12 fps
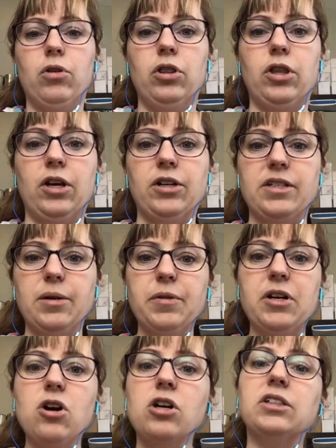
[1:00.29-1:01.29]
there's something
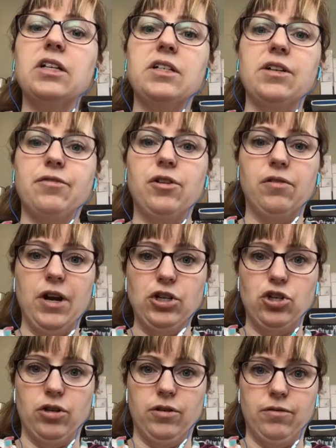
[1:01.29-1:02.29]
called a
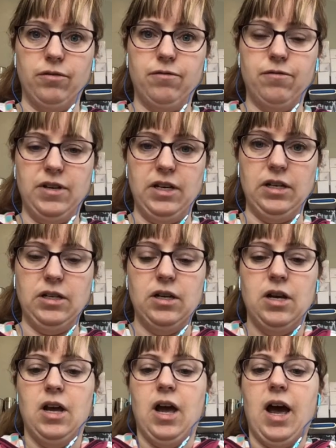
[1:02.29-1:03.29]
differential feed.
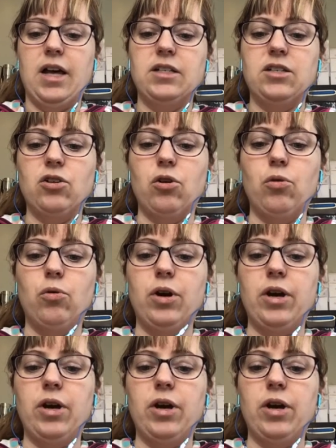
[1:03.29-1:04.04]
And so